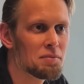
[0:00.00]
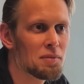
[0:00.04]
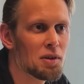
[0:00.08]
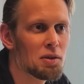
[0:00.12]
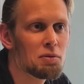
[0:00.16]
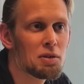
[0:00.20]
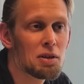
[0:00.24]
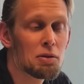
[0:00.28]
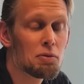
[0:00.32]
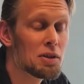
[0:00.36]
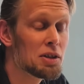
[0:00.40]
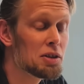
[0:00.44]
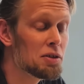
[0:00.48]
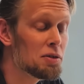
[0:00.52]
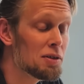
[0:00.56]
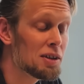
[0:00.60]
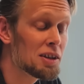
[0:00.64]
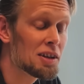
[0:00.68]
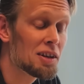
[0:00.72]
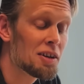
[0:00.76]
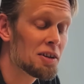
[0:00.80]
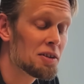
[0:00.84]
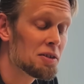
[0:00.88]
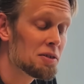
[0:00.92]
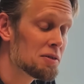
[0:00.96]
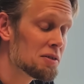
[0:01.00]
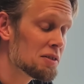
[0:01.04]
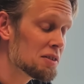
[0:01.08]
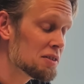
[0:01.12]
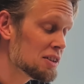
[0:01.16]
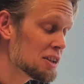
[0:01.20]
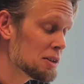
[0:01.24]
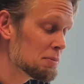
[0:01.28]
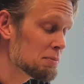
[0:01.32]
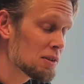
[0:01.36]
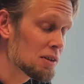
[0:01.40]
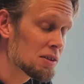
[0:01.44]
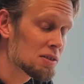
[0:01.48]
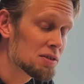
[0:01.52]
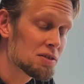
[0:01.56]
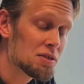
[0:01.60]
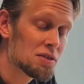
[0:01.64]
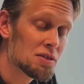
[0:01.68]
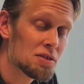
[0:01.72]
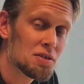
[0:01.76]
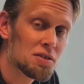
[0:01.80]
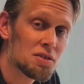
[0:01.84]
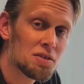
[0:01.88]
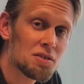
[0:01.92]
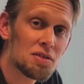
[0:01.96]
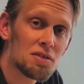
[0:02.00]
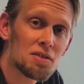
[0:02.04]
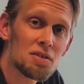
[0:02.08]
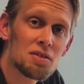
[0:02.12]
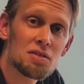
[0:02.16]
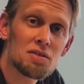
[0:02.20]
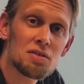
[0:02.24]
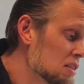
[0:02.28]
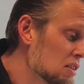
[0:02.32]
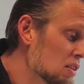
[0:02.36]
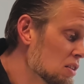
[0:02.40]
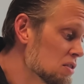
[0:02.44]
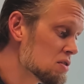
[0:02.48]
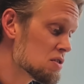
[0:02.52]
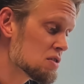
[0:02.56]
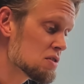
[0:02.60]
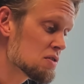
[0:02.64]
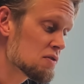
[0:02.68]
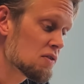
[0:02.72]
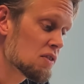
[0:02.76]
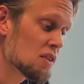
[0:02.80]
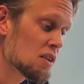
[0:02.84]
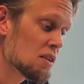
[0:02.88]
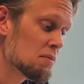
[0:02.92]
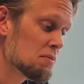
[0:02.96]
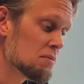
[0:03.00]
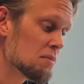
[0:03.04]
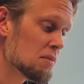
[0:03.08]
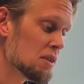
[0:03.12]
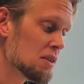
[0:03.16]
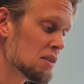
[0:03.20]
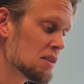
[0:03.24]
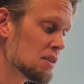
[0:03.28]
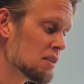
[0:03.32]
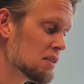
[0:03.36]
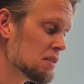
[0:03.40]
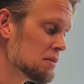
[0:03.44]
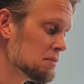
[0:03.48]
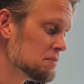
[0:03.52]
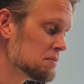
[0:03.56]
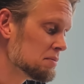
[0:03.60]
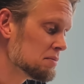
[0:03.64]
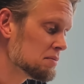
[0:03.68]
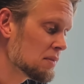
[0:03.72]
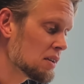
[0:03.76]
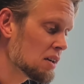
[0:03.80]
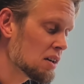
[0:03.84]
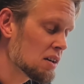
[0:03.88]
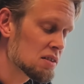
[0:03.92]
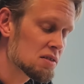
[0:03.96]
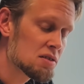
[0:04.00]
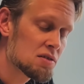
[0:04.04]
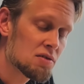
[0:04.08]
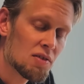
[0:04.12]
but we, we do include tip losses, losses from um,